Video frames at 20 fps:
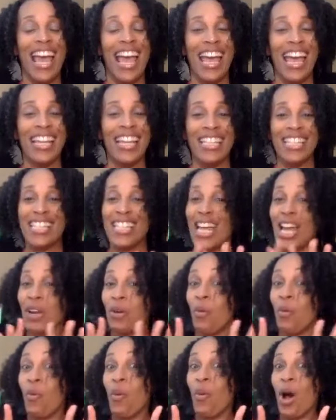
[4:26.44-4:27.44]
And it's like,
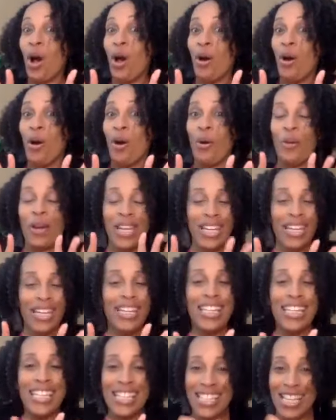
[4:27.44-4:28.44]
whoa, it
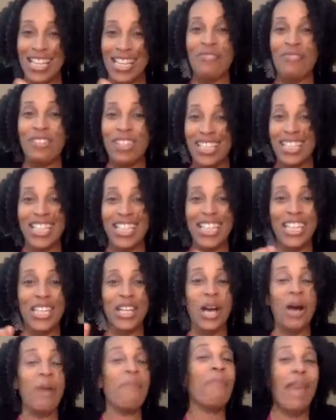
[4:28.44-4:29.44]
is
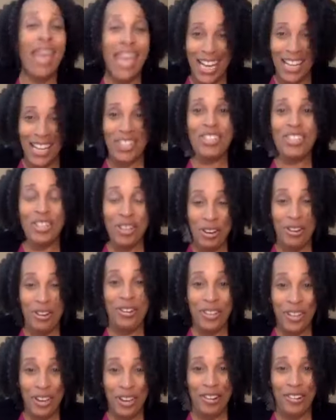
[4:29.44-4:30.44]
definitely a page
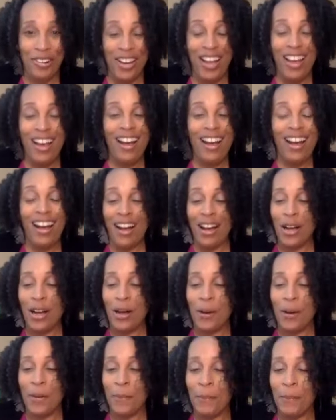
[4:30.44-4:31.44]
turner
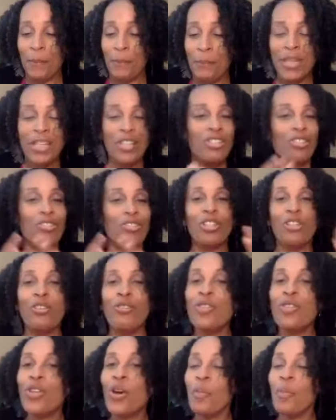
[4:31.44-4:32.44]
um, because you learn
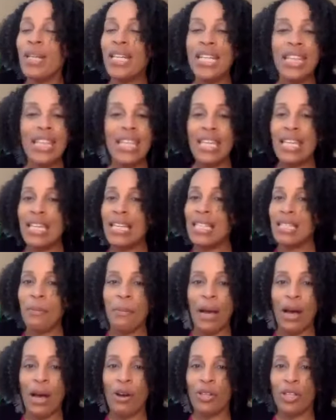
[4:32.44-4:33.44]
so many things
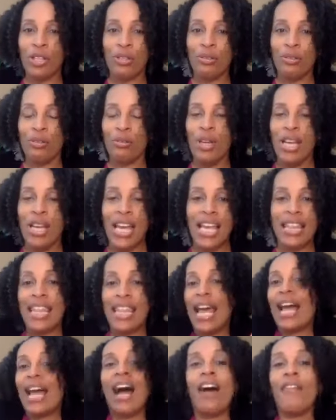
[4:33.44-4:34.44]
about you
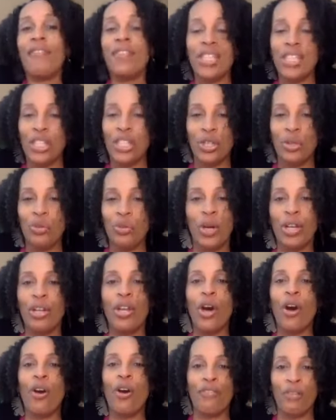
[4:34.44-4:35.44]
that obviously you wouldn't
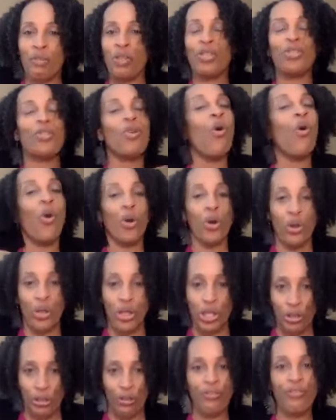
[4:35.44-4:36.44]
know from just
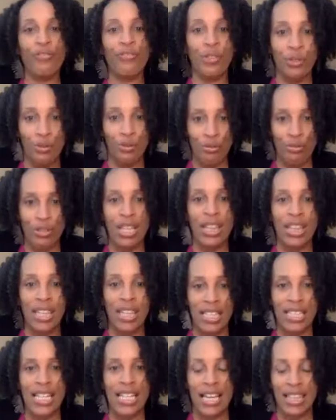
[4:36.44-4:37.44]
ordering your food and
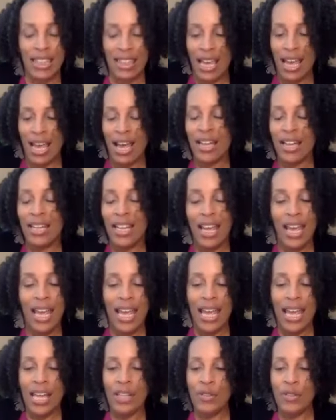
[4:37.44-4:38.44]
things like that.
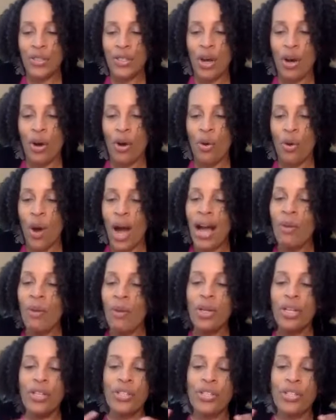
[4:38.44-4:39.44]
And so I
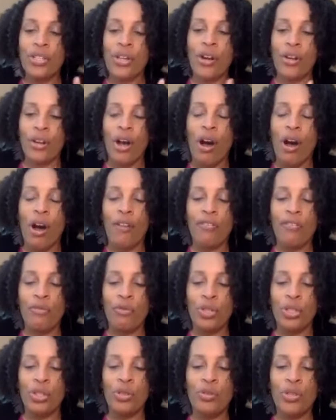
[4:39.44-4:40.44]
want to start off.
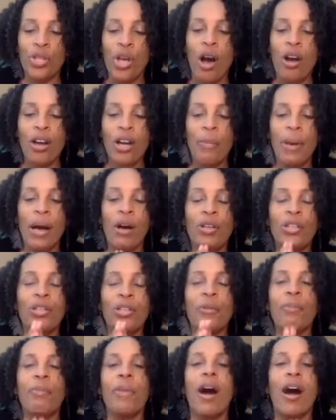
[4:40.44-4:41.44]
You talk about
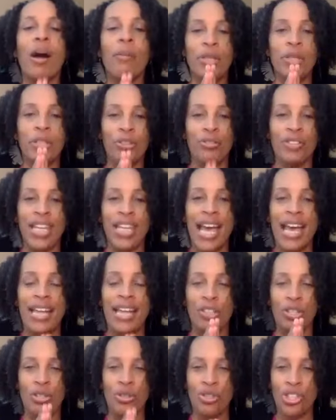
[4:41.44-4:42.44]
your mom and your dad,
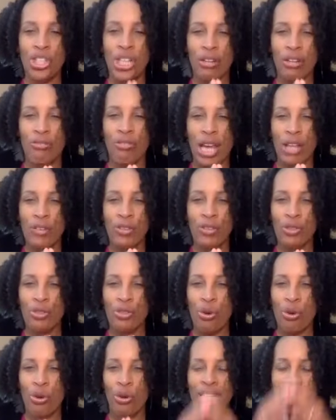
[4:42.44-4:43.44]
and you share that
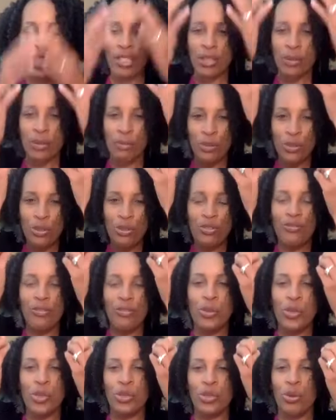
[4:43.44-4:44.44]
story. And it's a
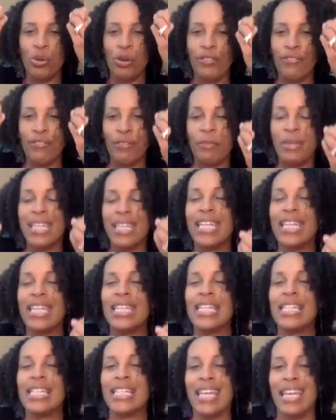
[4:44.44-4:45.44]
beautiful story from
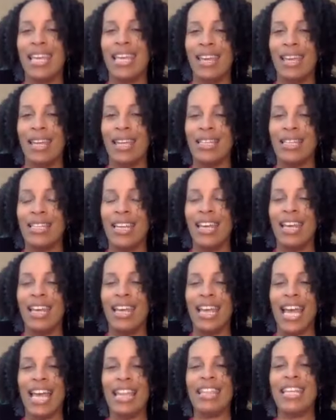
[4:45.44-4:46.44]
beginning to end.
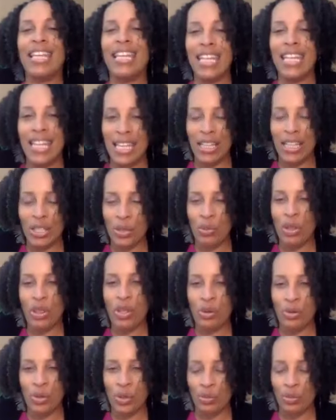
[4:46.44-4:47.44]
And then it ends with
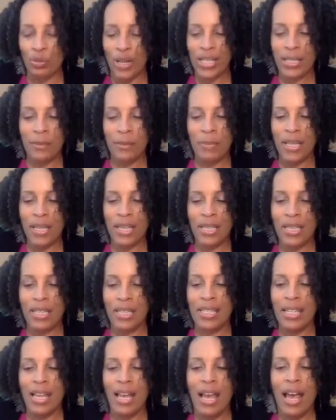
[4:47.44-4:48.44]
those
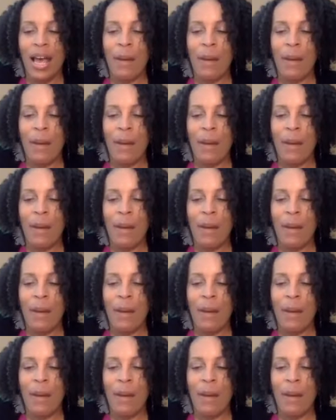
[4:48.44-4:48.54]
recipes.